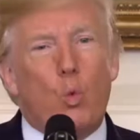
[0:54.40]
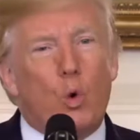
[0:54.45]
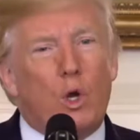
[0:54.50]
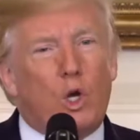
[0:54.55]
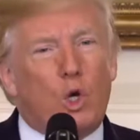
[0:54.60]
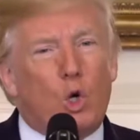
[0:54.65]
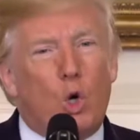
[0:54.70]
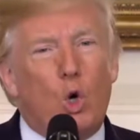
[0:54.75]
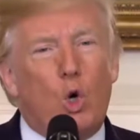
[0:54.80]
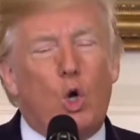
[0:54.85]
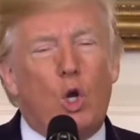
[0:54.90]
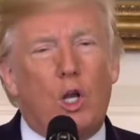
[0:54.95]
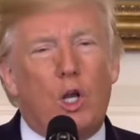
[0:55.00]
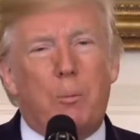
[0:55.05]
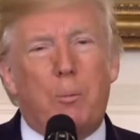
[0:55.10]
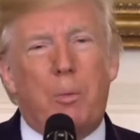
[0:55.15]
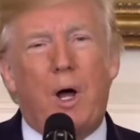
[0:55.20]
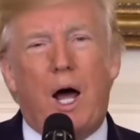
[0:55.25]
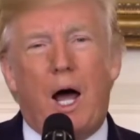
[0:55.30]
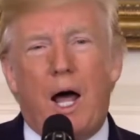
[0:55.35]
We call
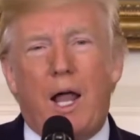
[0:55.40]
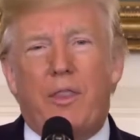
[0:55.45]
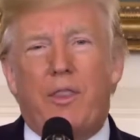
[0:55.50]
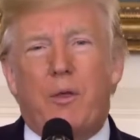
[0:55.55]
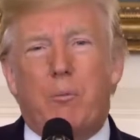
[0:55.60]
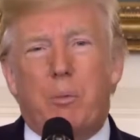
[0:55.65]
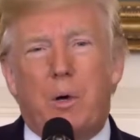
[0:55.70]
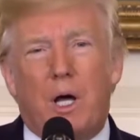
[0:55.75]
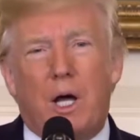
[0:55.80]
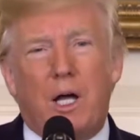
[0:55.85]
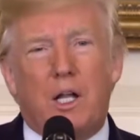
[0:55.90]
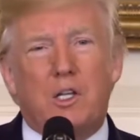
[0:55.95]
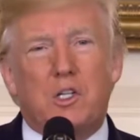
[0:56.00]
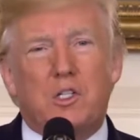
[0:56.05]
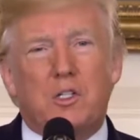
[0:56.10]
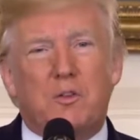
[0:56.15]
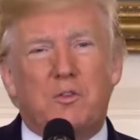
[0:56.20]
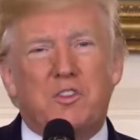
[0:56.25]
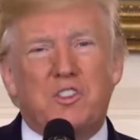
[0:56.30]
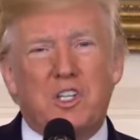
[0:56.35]
upon the
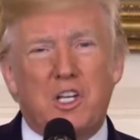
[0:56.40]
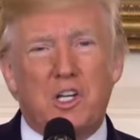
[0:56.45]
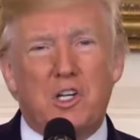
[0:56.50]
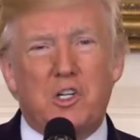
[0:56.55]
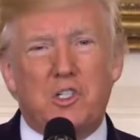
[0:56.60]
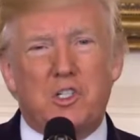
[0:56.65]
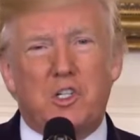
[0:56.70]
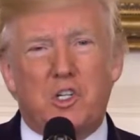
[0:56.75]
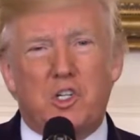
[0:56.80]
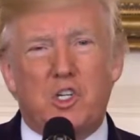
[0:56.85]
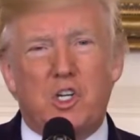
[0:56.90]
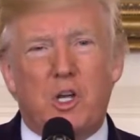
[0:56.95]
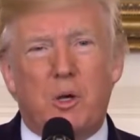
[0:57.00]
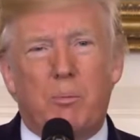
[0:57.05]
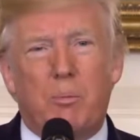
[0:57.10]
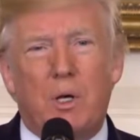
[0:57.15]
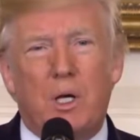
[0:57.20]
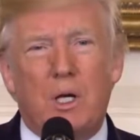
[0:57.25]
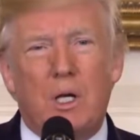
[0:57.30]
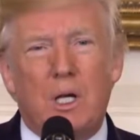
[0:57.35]
bonds of citizenship,
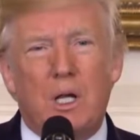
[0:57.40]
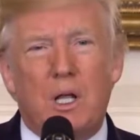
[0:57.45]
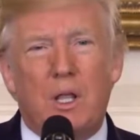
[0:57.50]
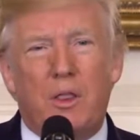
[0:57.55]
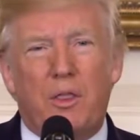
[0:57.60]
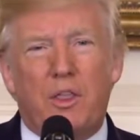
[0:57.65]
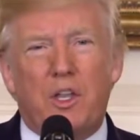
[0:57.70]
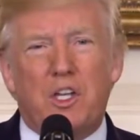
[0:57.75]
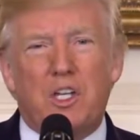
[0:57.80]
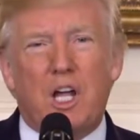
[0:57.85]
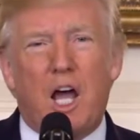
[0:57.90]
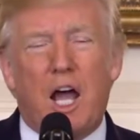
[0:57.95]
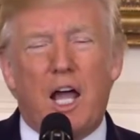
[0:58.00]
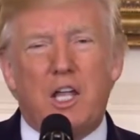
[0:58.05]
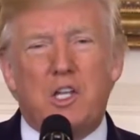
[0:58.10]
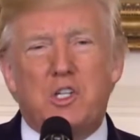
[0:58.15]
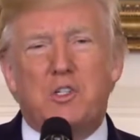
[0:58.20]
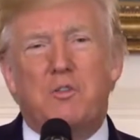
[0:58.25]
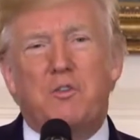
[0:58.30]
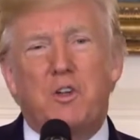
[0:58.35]
the
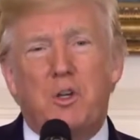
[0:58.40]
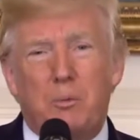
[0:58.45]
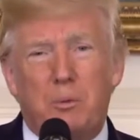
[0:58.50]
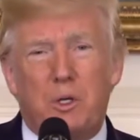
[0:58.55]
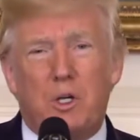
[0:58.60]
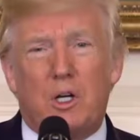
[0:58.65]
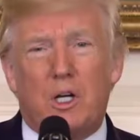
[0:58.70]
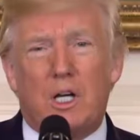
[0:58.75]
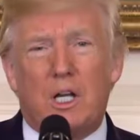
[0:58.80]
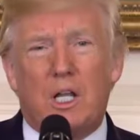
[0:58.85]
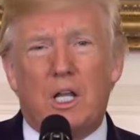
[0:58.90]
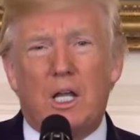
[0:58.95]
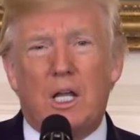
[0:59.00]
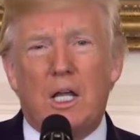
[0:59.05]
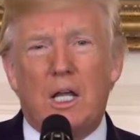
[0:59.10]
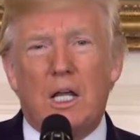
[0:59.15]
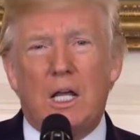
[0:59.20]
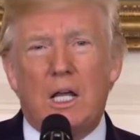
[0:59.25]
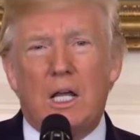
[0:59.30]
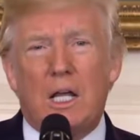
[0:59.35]
ties of community,
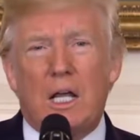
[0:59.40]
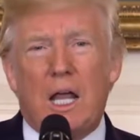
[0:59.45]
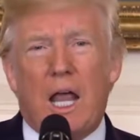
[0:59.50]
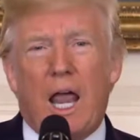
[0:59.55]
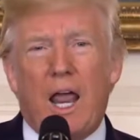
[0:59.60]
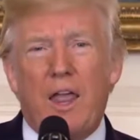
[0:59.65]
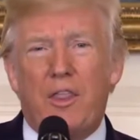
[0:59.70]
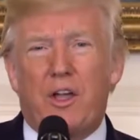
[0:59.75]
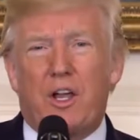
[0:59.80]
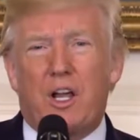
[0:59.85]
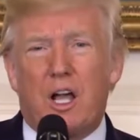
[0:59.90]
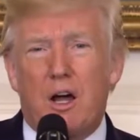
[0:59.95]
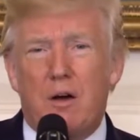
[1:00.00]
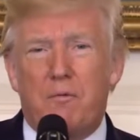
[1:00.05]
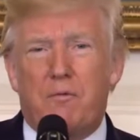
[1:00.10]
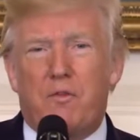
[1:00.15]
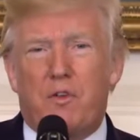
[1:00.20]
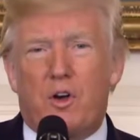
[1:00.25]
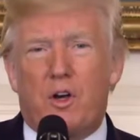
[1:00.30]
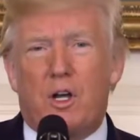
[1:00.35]
and the
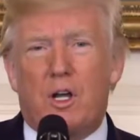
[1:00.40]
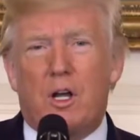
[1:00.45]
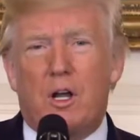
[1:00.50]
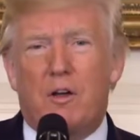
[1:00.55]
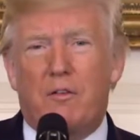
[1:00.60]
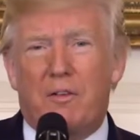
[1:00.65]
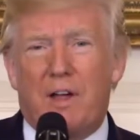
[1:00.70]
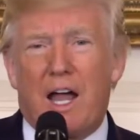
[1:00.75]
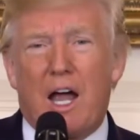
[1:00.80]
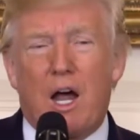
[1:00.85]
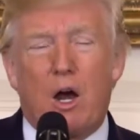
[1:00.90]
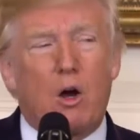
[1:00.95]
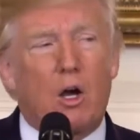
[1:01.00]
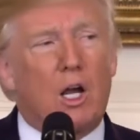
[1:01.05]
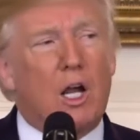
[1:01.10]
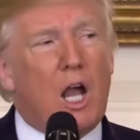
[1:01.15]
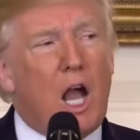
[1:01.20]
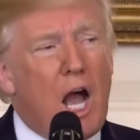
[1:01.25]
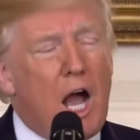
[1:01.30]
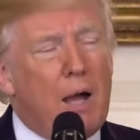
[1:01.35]
comfort of our
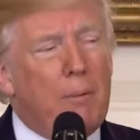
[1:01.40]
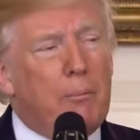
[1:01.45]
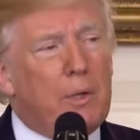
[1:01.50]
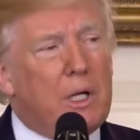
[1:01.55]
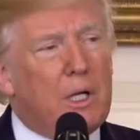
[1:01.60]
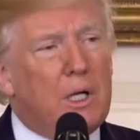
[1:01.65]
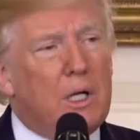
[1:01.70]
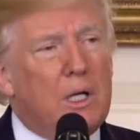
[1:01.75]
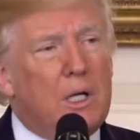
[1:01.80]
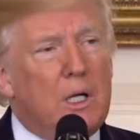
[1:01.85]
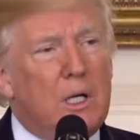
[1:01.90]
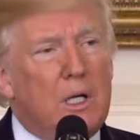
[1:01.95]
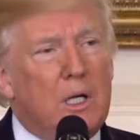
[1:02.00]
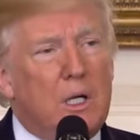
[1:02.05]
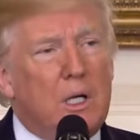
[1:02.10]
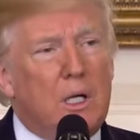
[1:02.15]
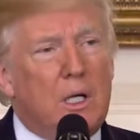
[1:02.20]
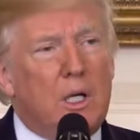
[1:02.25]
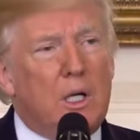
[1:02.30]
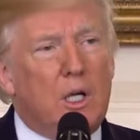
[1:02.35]
common
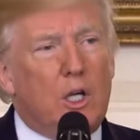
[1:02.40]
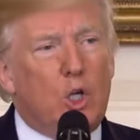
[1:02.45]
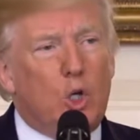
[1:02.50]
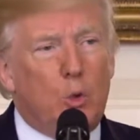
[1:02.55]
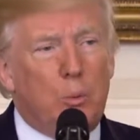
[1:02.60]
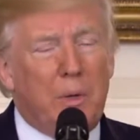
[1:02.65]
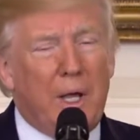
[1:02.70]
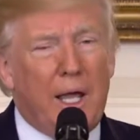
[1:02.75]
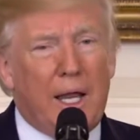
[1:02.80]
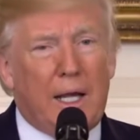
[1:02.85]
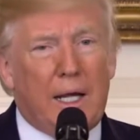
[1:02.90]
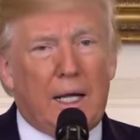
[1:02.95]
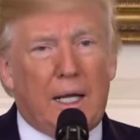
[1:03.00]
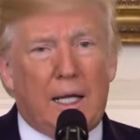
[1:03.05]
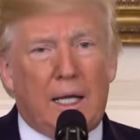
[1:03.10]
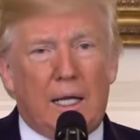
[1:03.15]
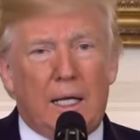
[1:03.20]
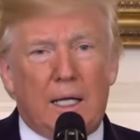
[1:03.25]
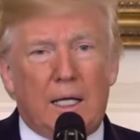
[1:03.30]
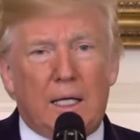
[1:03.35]

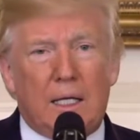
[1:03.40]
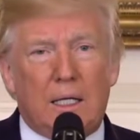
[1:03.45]
humanity.